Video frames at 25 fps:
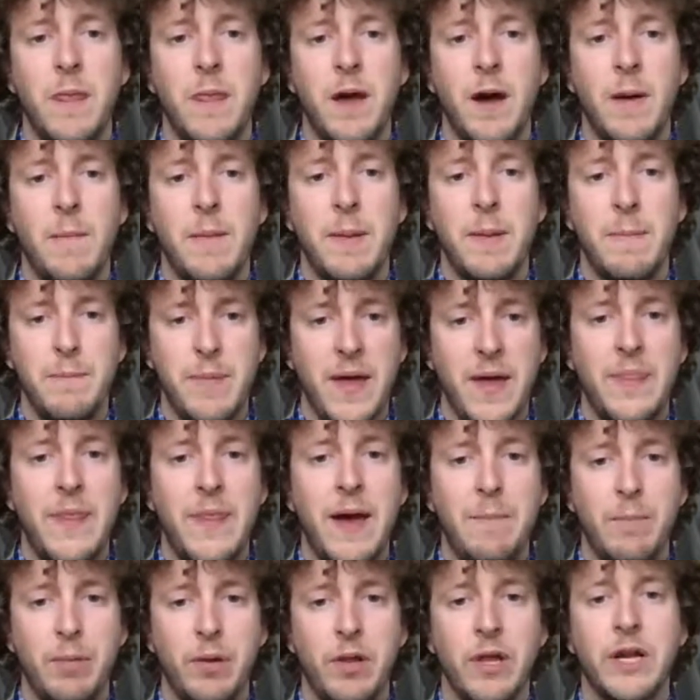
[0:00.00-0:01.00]
embed
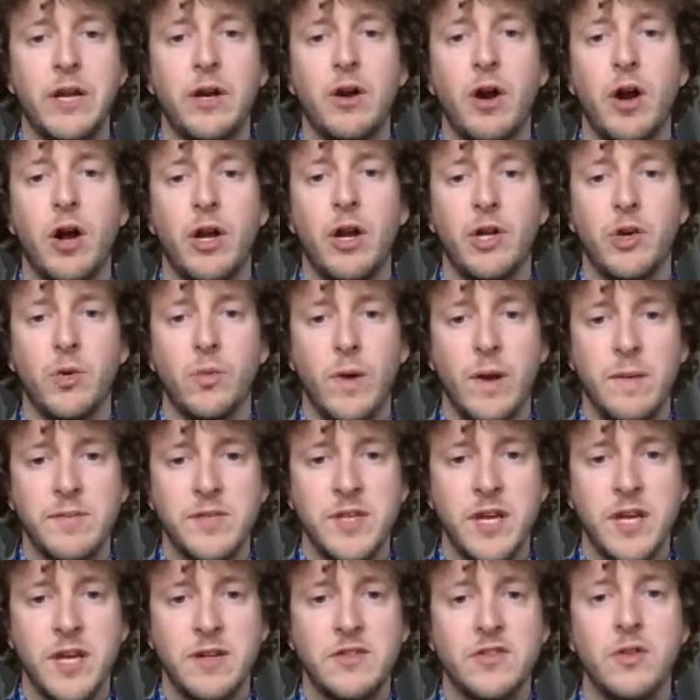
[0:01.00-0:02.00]
that player on your
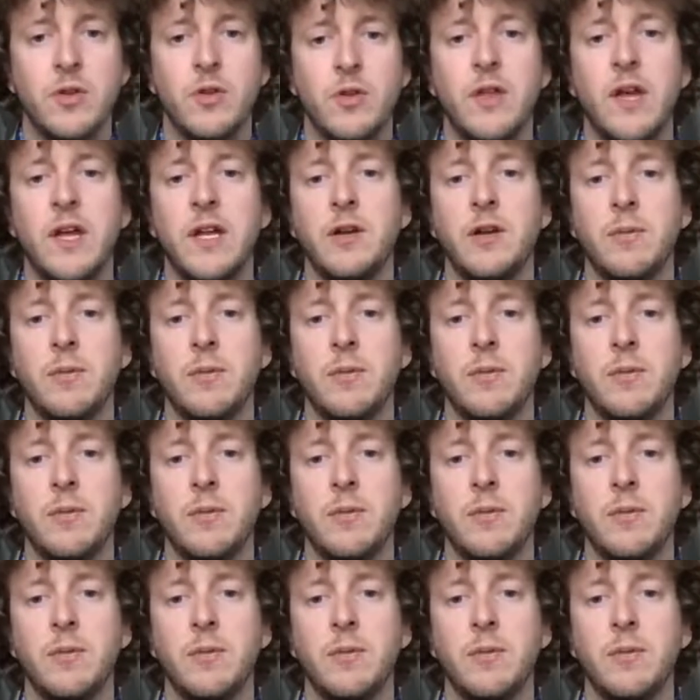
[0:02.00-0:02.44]
website so that